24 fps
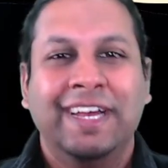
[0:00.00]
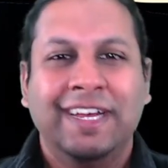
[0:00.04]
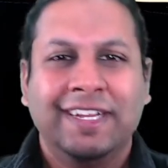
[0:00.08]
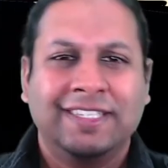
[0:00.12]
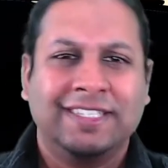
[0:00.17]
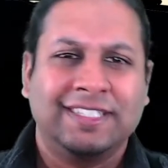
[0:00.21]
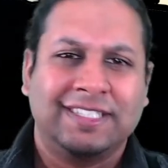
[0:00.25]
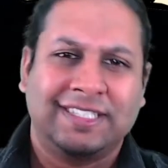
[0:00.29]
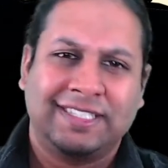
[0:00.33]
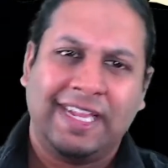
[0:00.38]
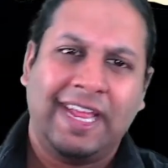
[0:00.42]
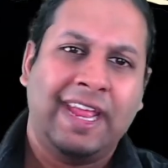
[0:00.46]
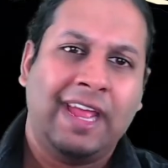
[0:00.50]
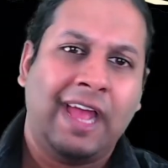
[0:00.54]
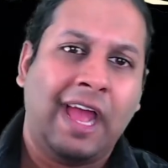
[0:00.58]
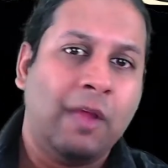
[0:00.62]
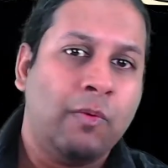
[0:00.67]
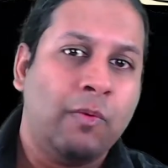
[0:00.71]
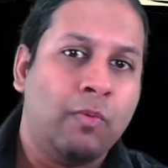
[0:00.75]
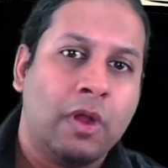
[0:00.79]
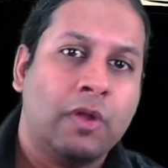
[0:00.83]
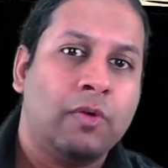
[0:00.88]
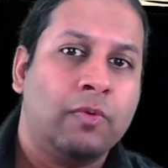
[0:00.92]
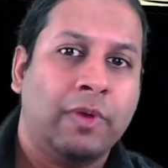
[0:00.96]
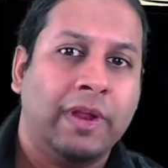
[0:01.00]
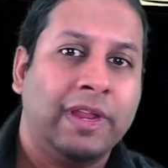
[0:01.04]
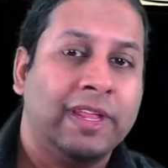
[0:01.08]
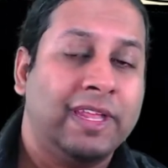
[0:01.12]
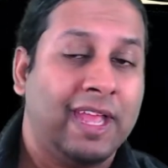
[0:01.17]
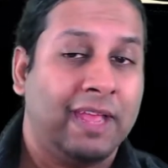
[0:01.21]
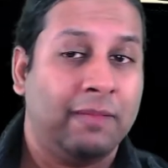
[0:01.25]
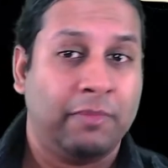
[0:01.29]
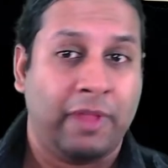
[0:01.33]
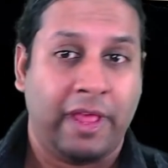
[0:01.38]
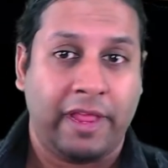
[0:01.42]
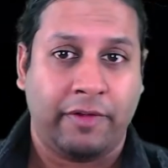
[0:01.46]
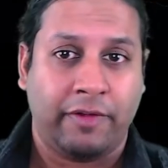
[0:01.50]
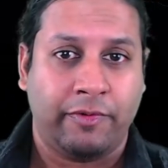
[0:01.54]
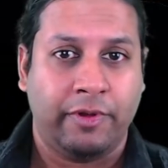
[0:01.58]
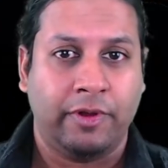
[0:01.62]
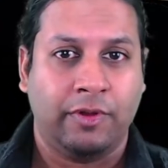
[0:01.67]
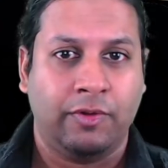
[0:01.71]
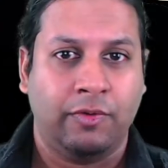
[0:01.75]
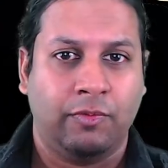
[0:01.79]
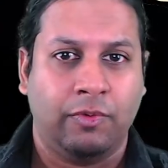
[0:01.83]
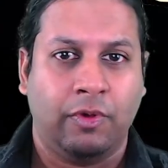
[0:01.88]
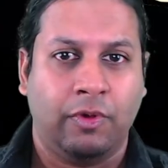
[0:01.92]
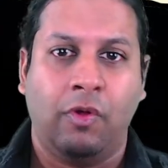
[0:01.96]
To say, I want to run a game like
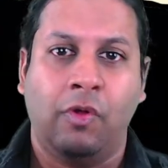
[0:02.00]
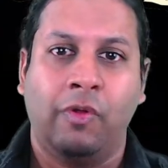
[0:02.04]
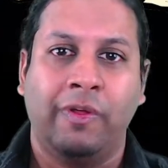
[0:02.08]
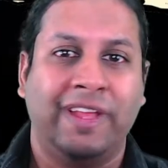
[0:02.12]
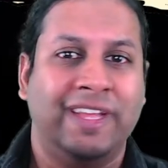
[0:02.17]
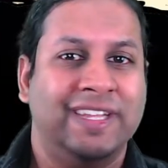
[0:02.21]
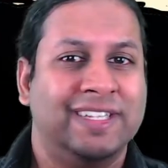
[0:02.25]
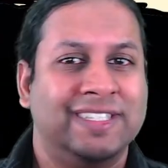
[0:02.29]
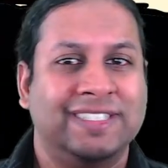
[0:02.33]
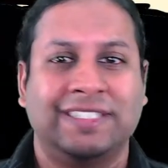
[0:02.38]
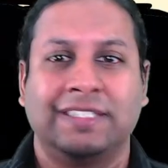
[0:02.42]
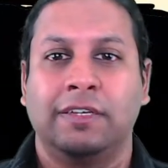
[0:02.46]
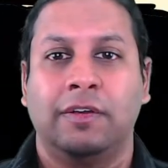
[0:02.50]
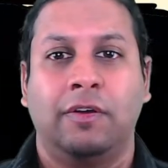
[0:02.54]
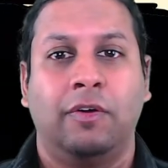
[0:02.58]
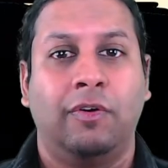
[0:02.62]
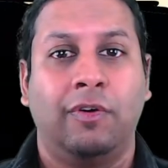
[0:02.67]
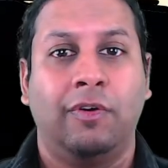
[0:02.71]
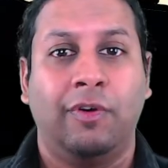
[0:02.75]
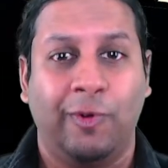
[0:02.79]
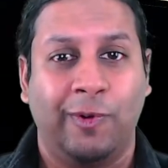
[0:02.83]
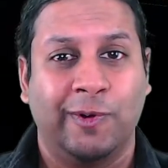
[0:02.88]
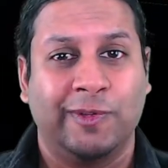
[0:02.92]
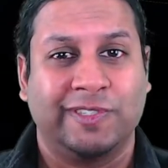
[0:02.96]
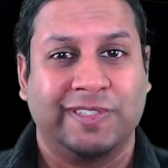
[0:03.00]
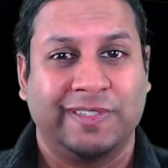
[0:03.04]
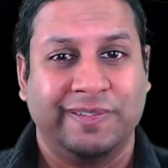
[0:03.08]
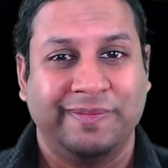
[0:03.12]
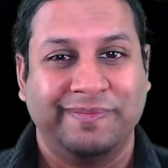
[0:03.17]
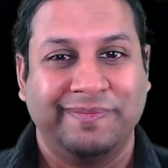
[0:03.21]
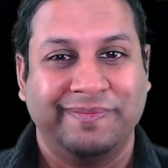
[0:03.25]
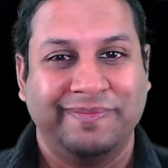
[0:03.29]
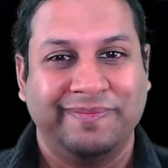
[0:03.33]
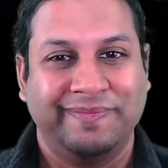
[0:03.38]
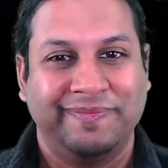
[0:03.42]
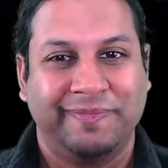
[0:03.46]
Critical Role is awesome,